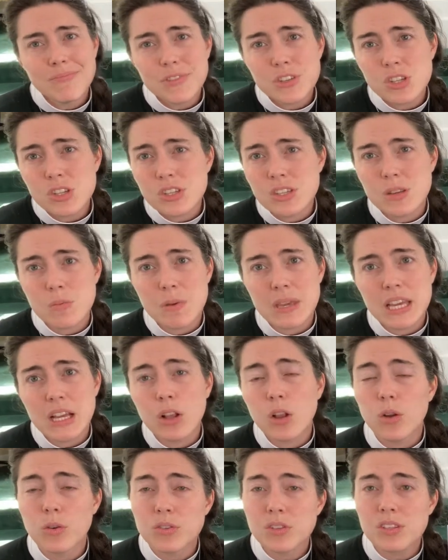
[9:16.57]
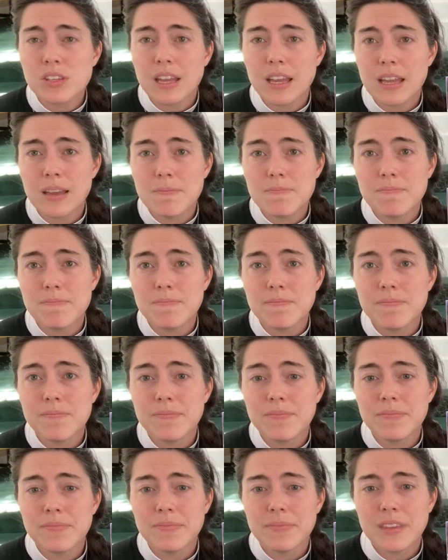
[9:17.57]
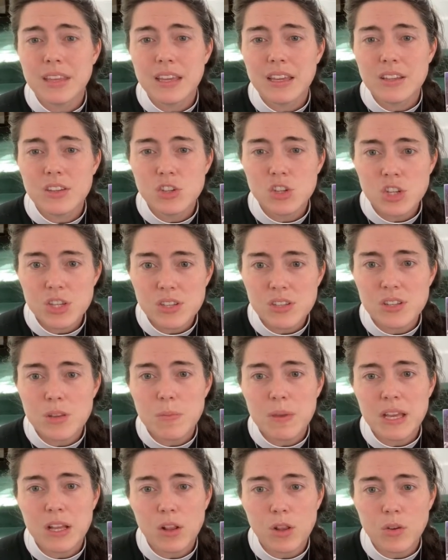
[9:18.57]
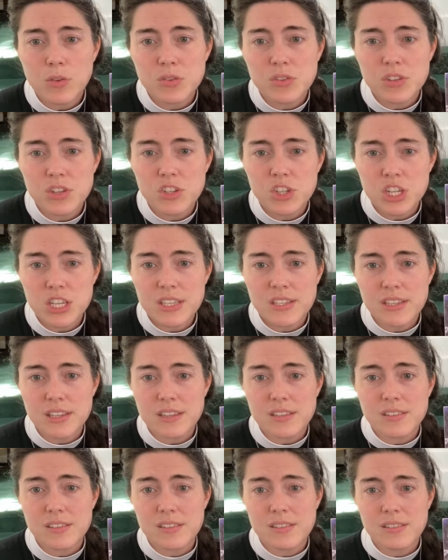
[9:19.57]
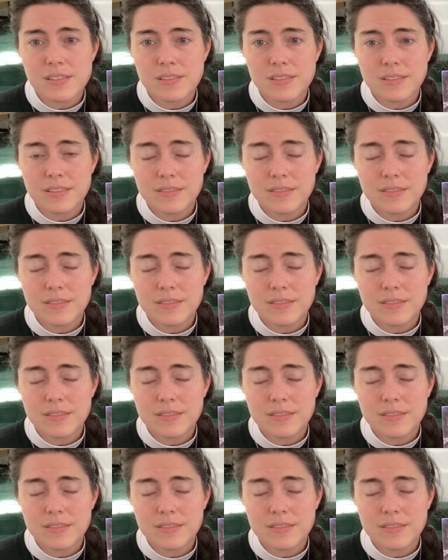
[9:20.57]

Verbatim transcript: just to be close to him, just to be close to Jesus.